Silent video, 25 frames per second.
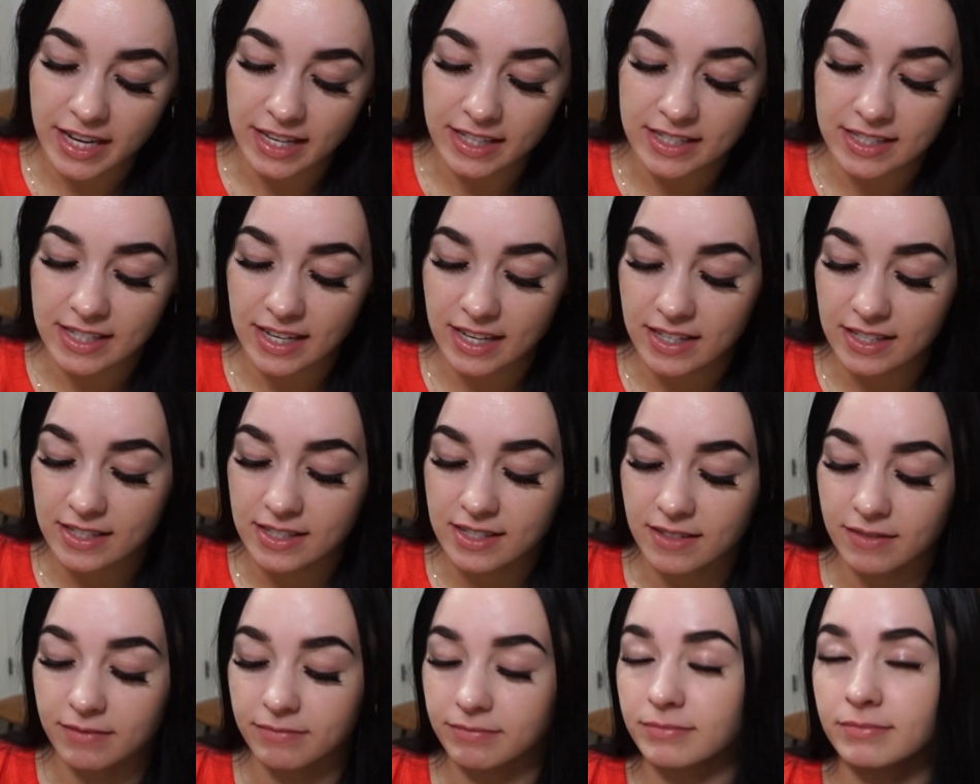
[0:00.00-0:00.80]
It
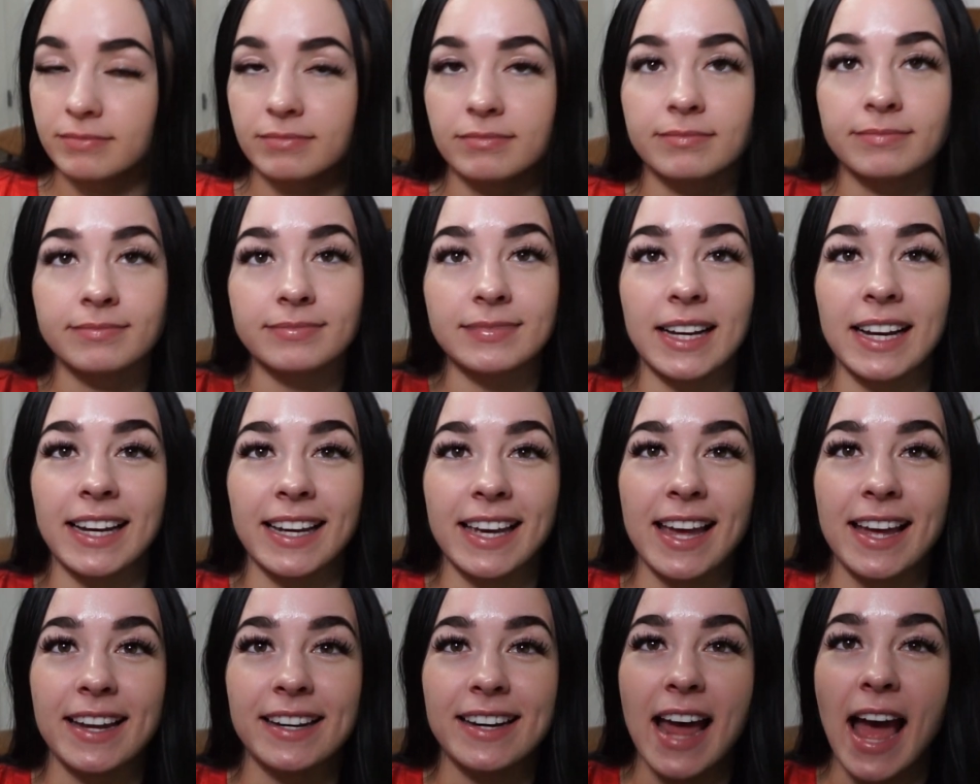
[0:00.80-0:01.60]
says,
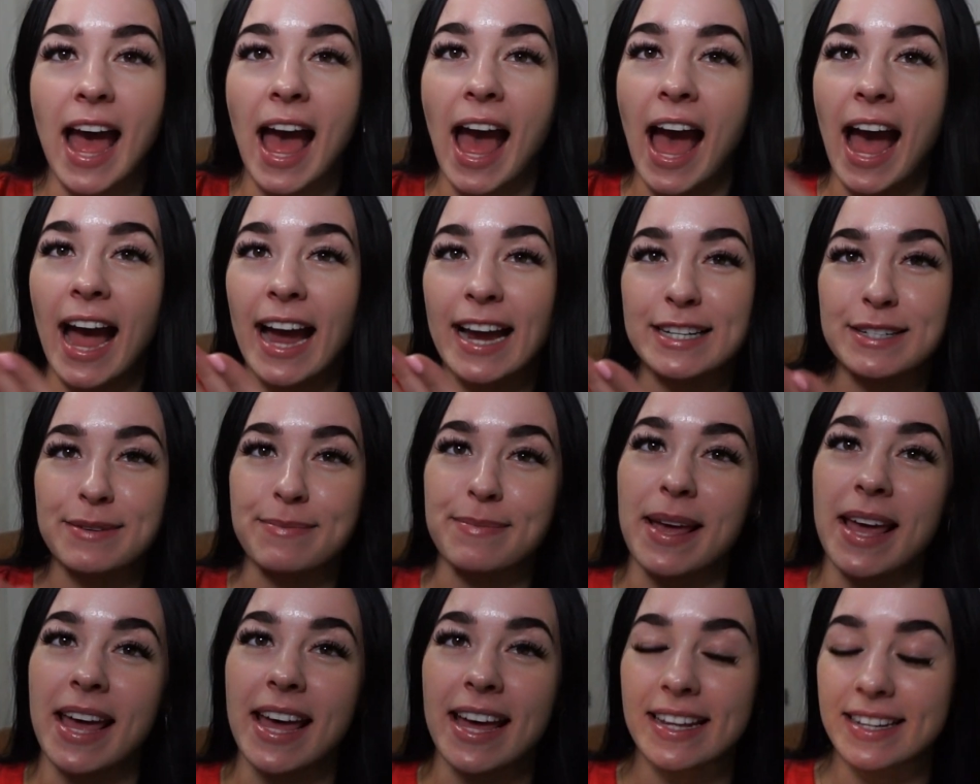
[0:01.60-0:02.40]
again, high
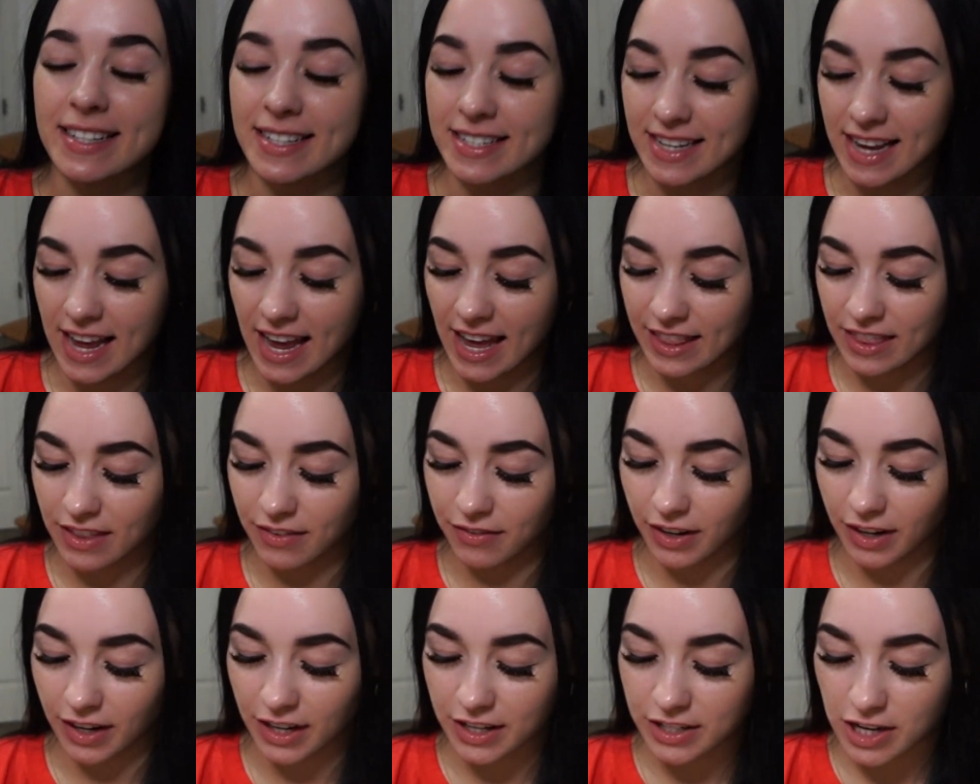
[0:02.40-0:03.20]
demand at the
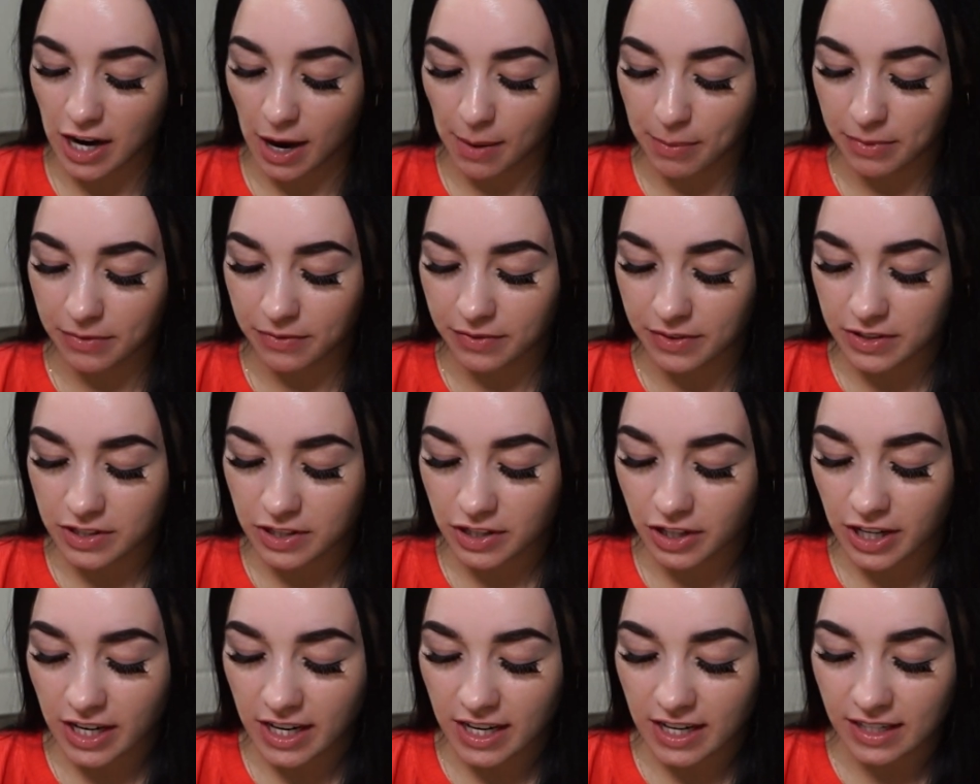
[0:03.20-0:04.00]
very top of the
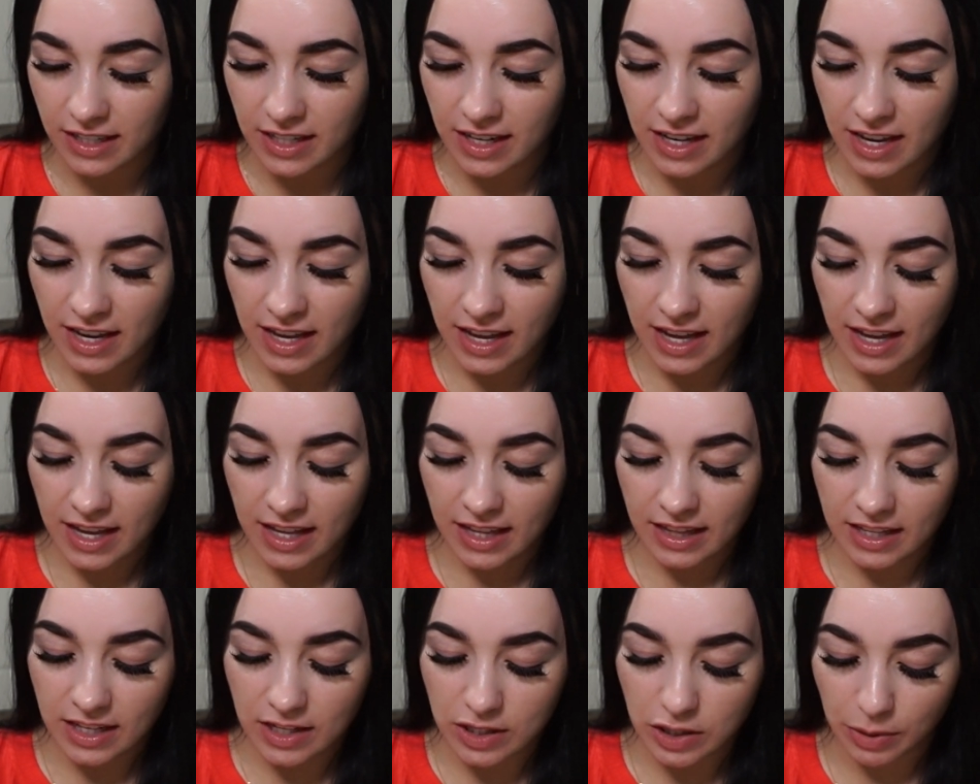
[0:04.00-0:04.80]
screen.
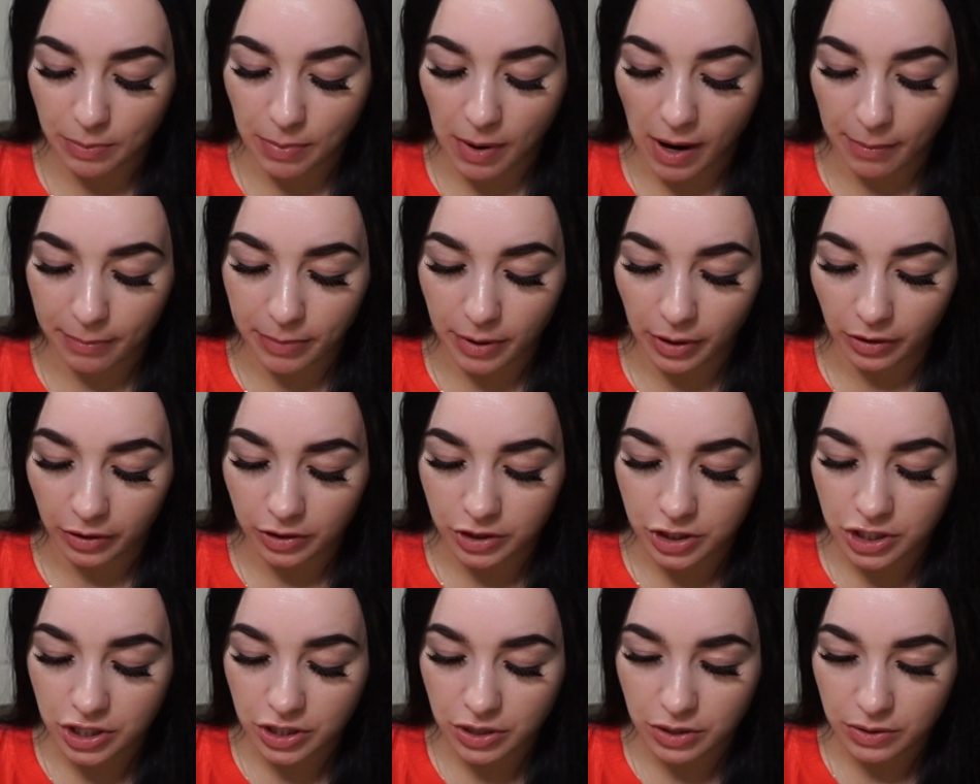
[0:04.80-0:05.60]
These are popular
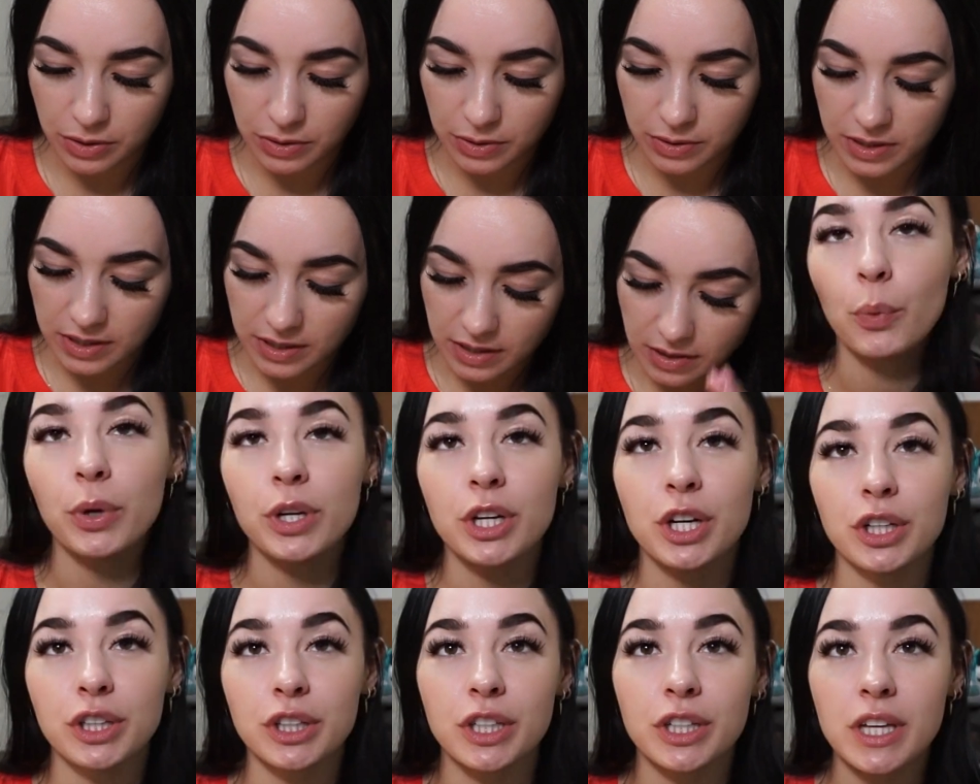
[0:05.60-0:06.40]
shoes. When
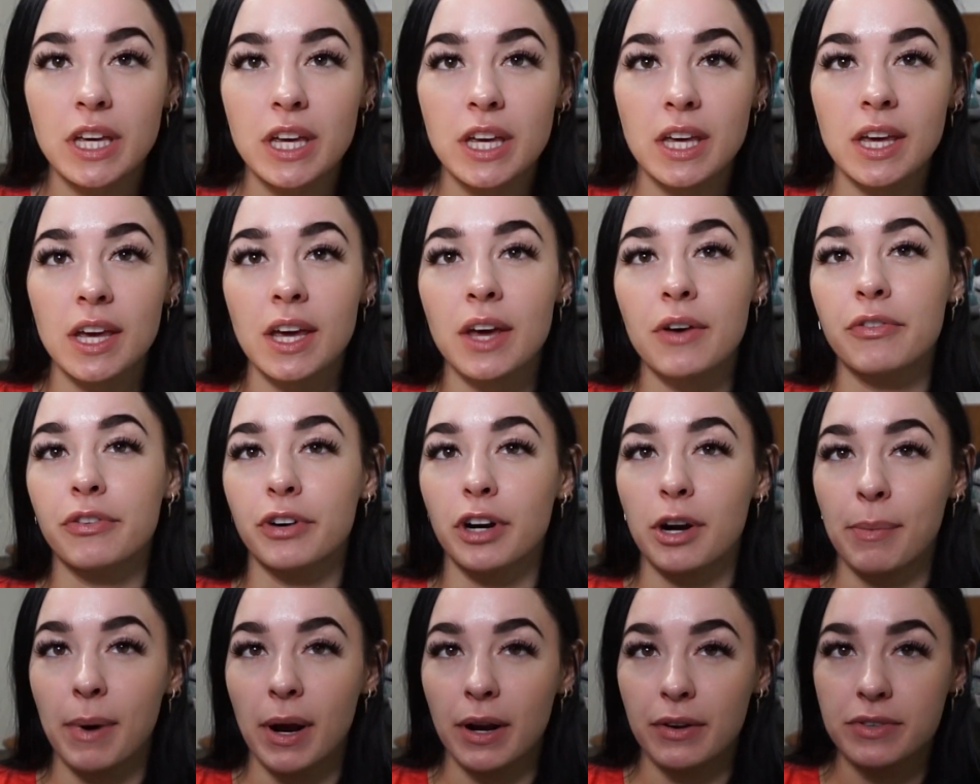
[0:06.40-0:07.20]
you're looking for
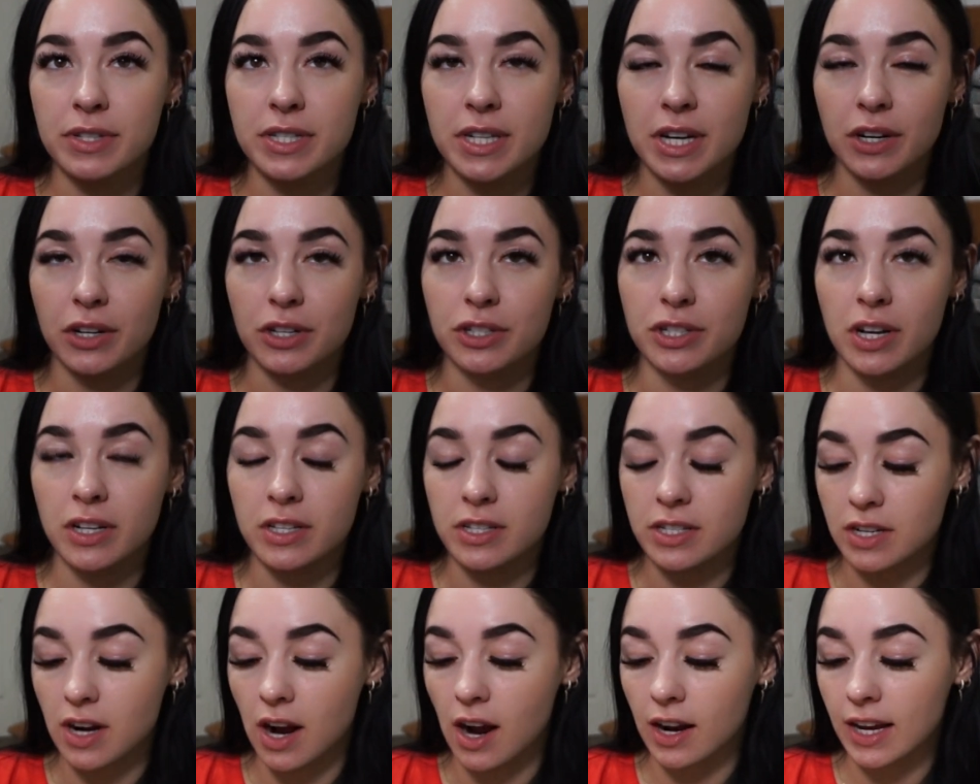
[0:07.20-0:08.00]
a pair of sneakers on
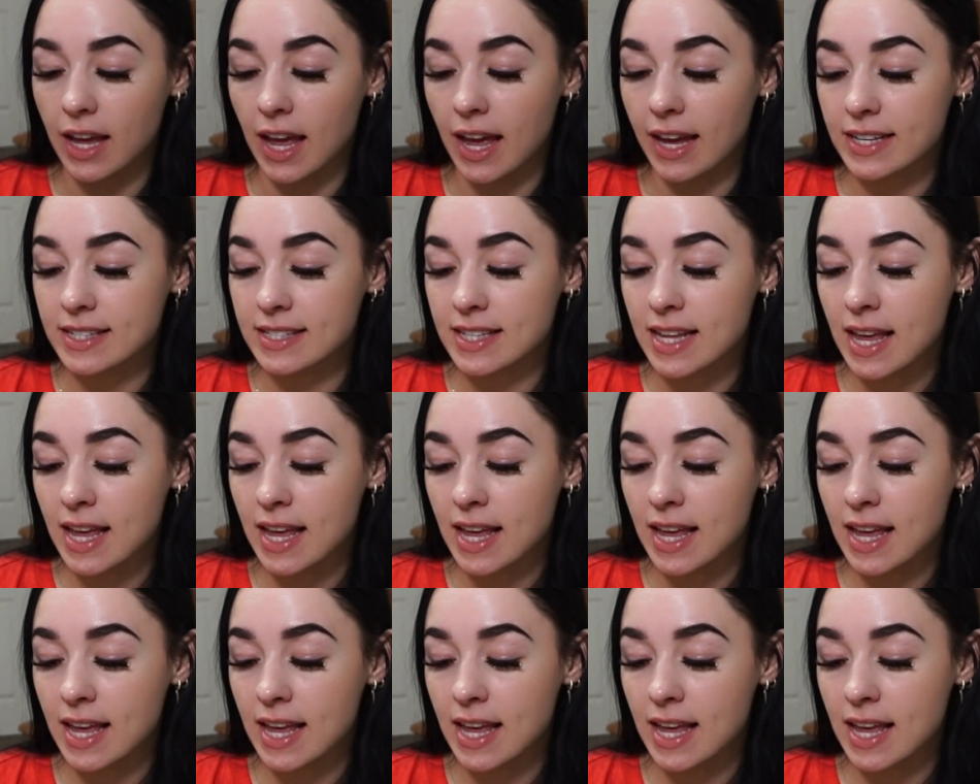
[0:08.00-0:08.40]
StockX,